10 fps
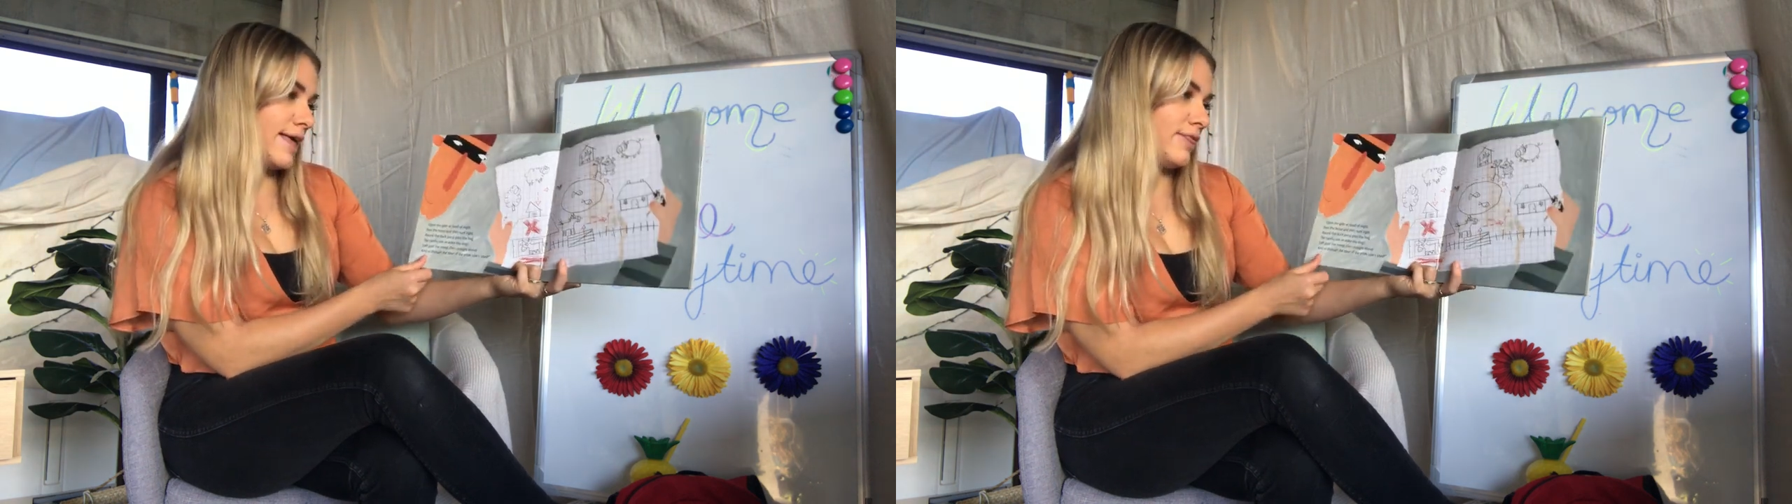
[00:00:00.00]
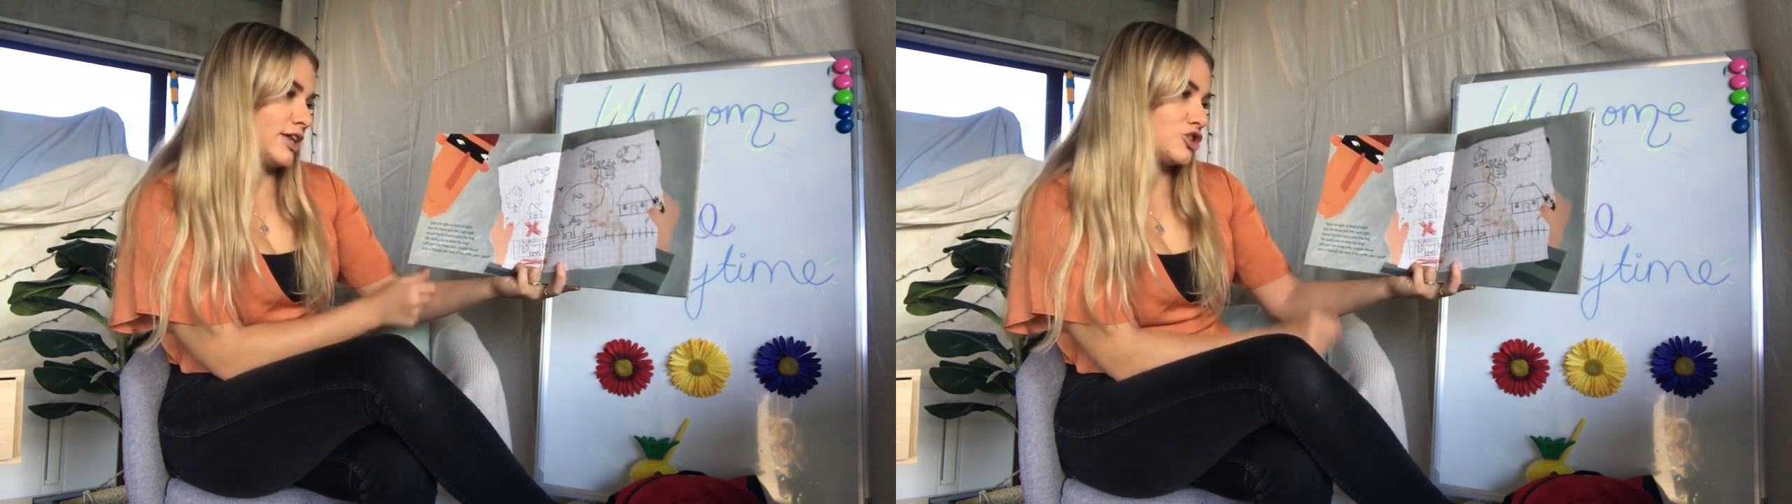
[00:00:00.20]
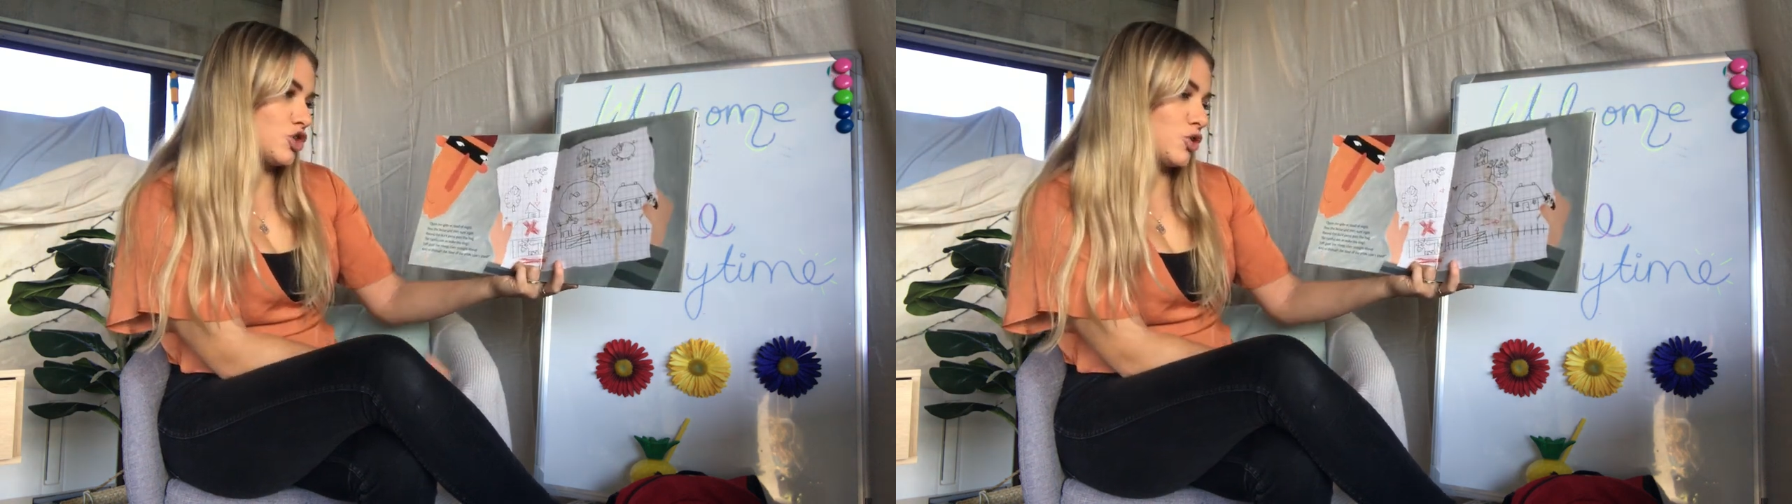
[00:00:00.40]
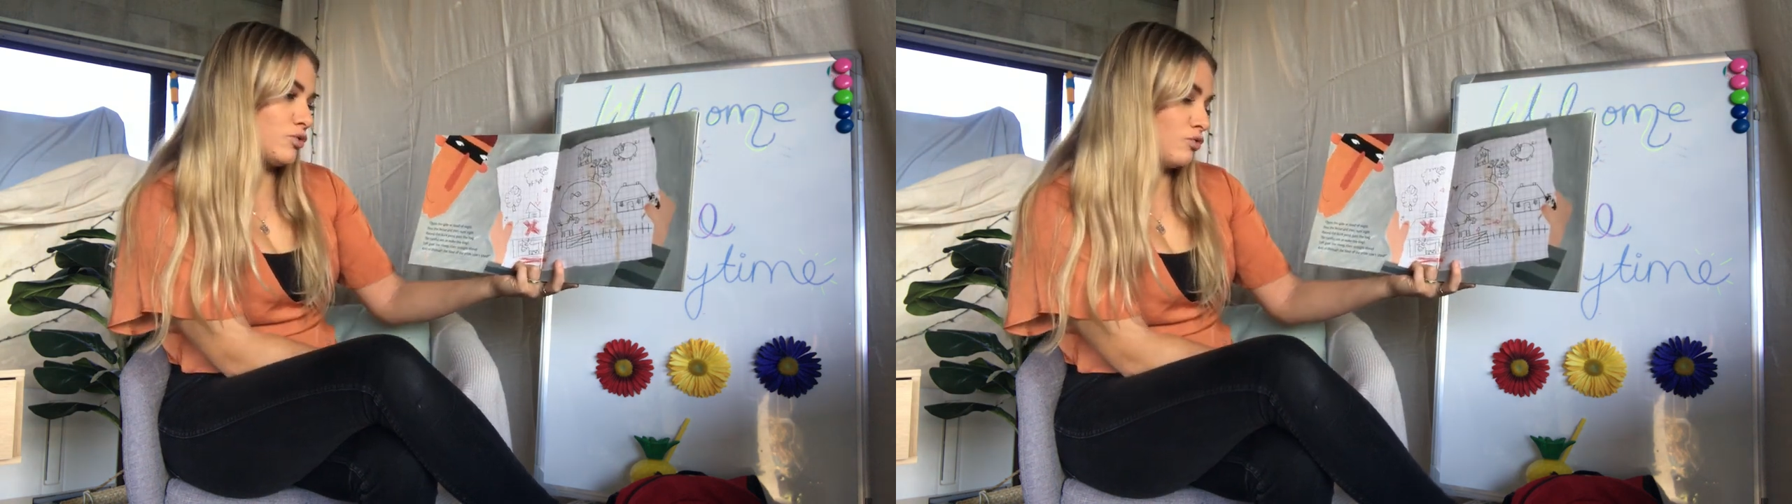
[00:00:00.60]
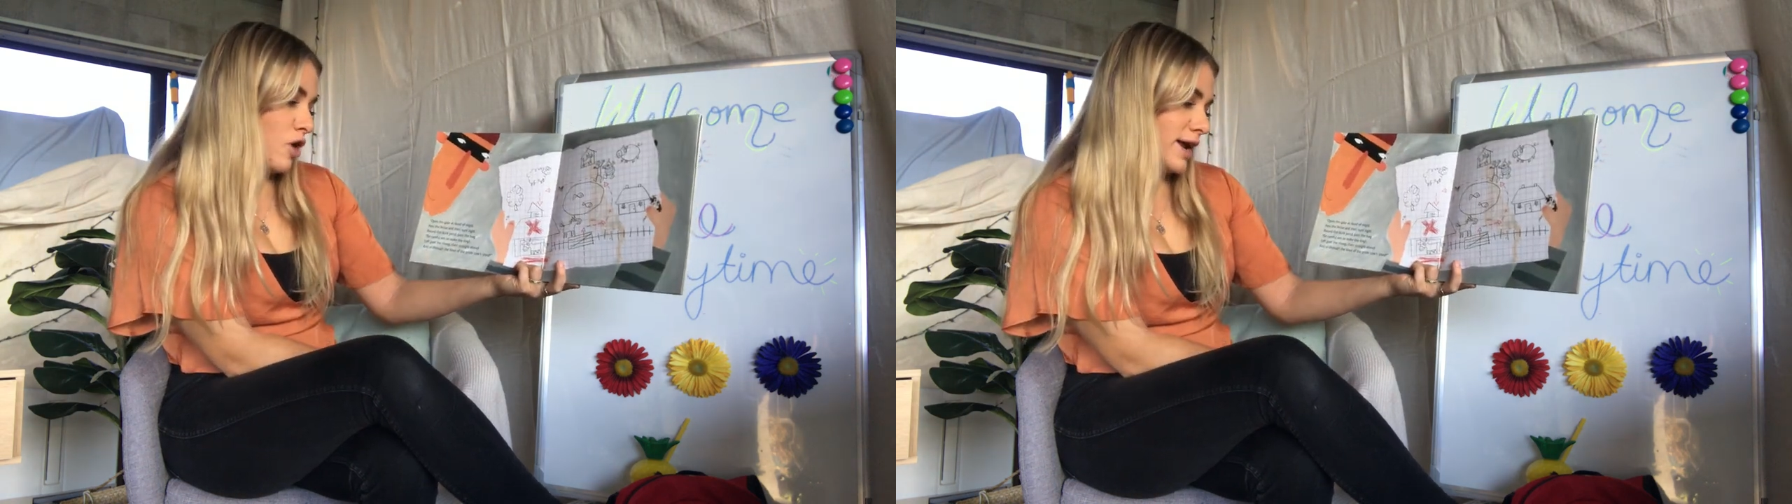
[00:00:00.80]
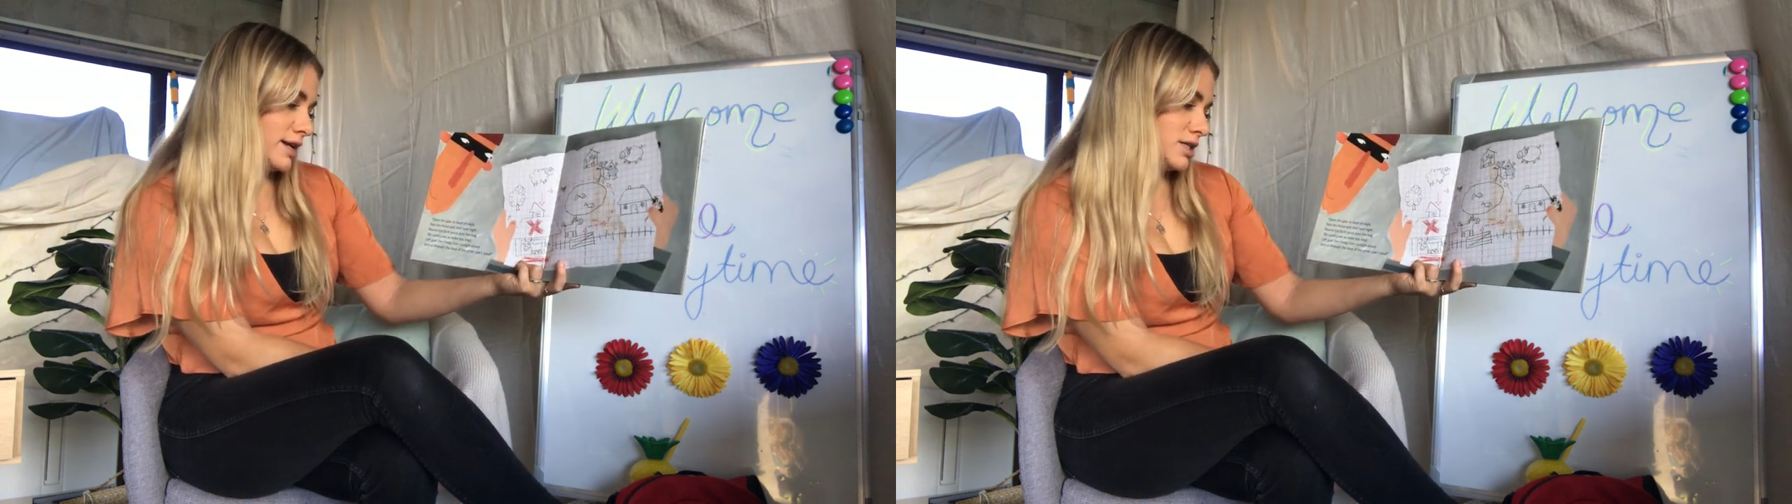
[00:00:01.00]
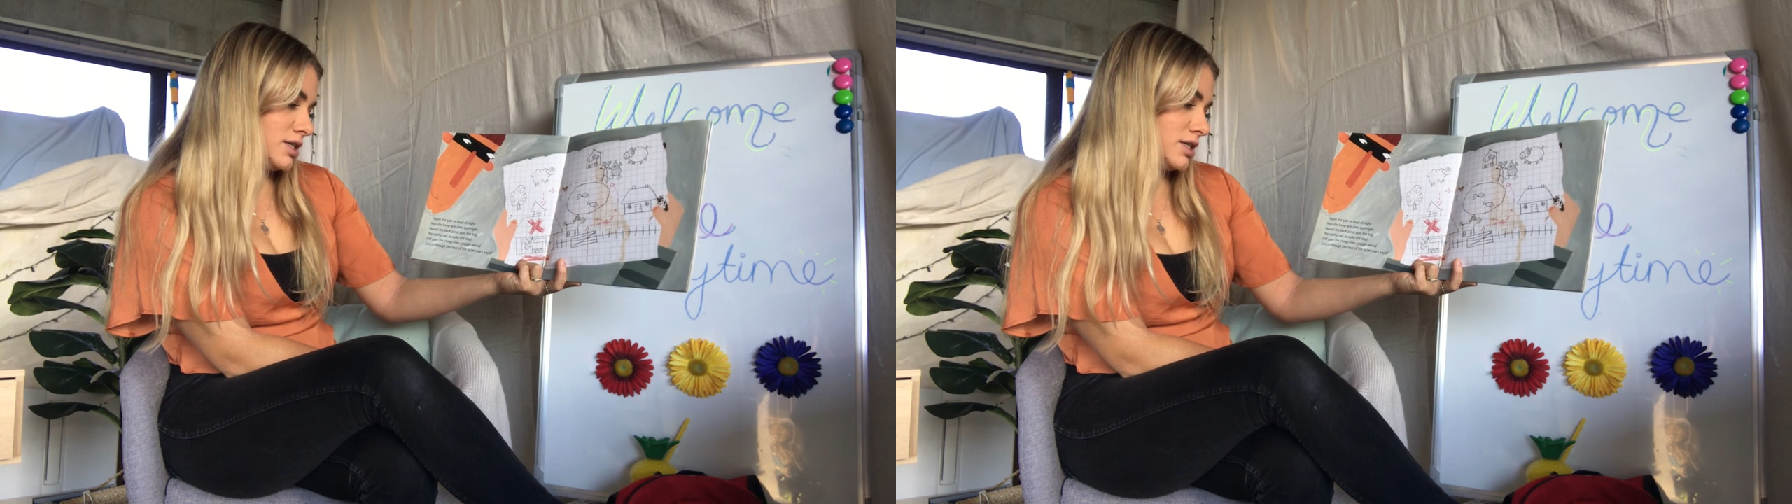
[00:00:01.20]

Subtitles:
and then turn right,